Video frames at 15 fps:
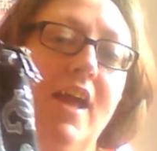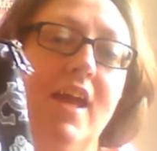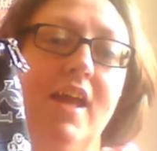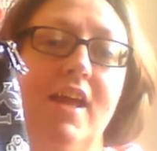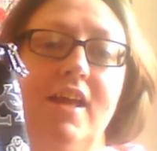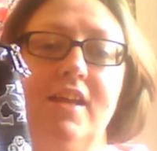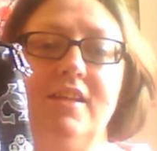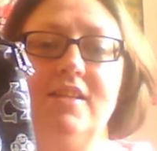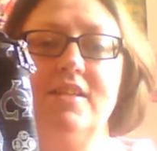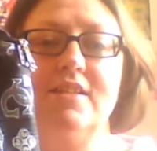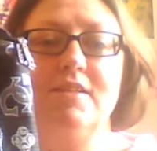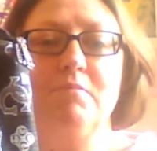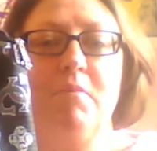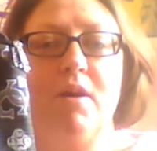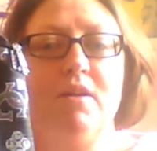And
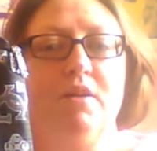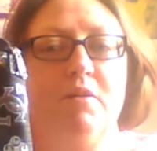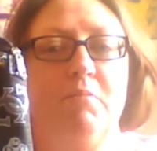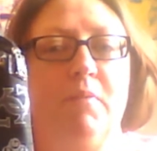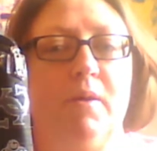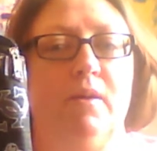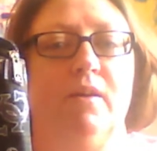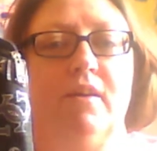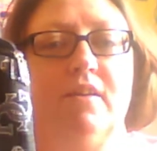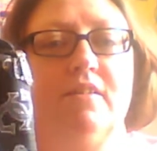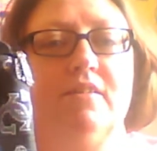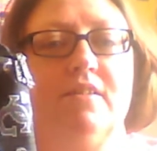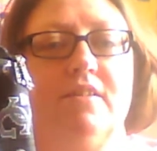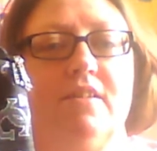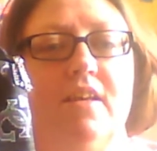it's my new
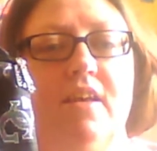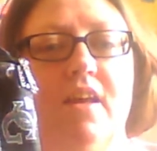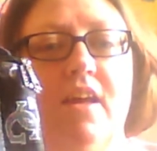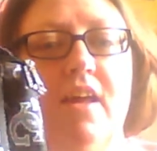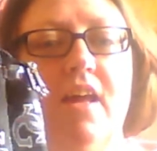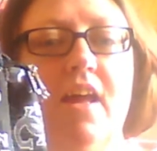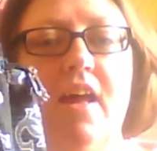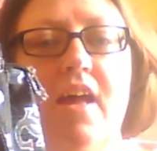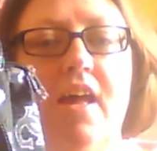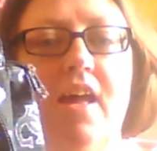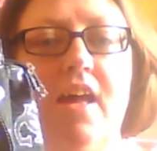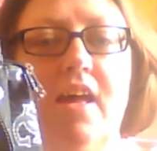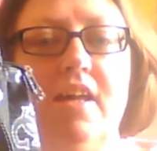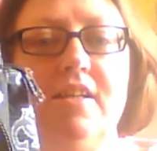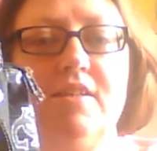purse
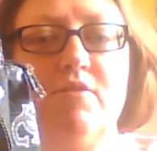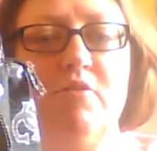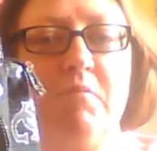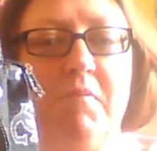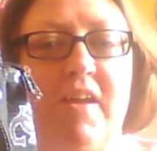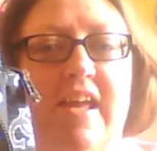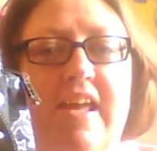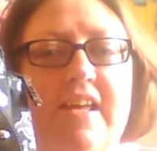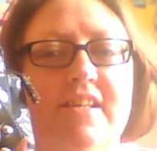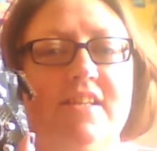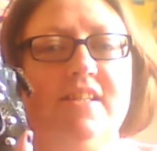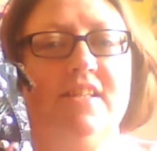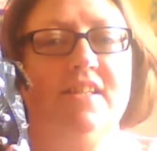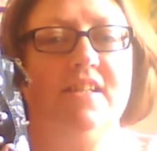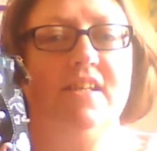it's from Guess.
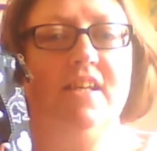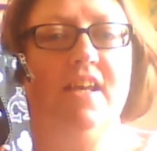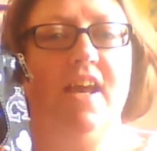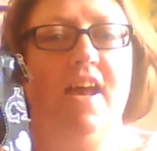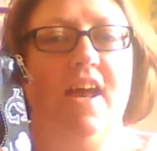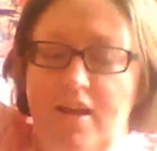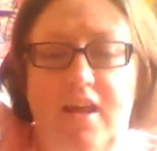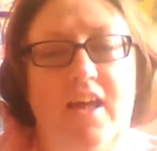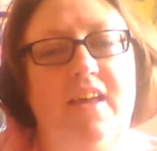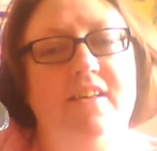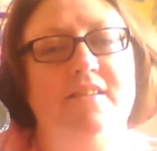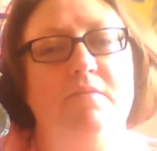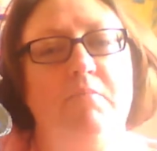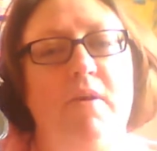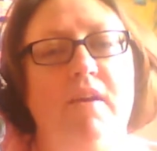
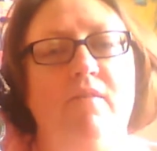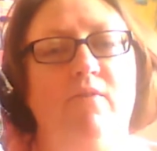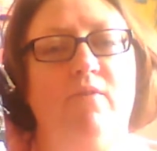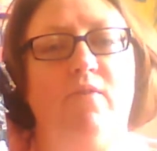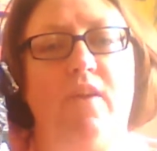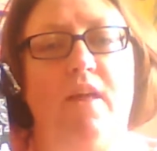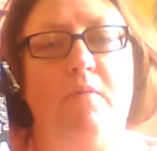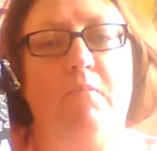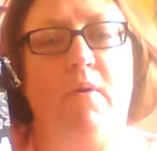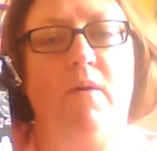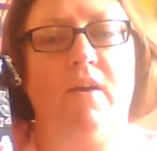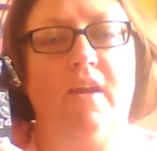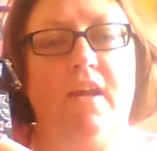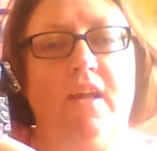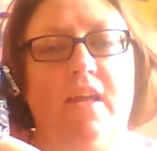There's a big flat
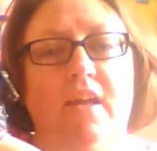pocket